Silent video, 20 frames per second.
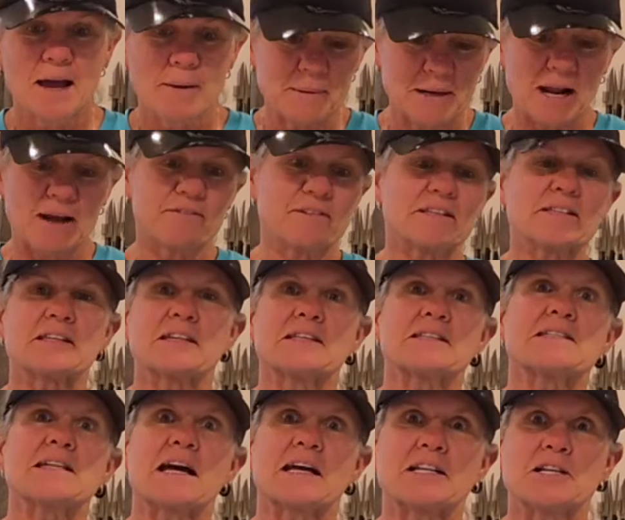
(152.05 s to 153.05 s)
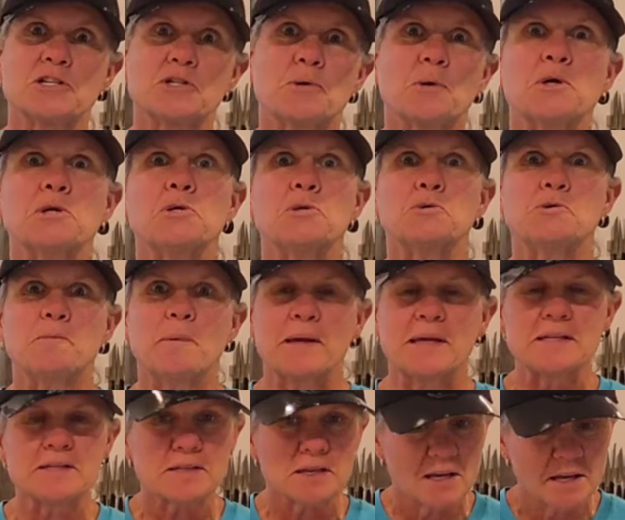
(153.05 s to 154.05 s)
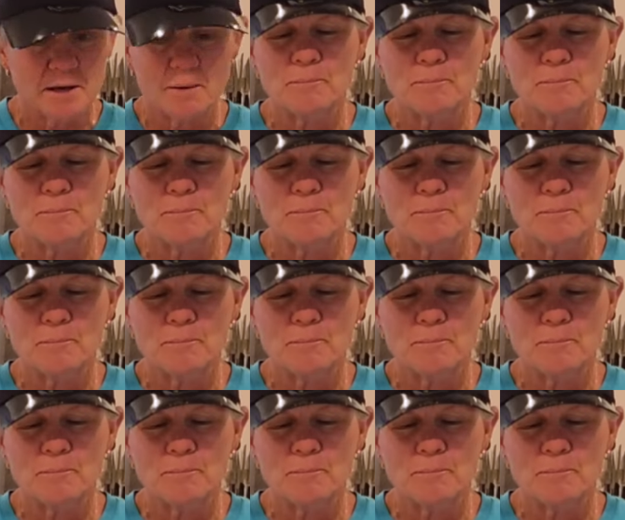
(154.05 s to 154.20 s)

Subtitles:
I mean, obviously it's not going to do a huge piece,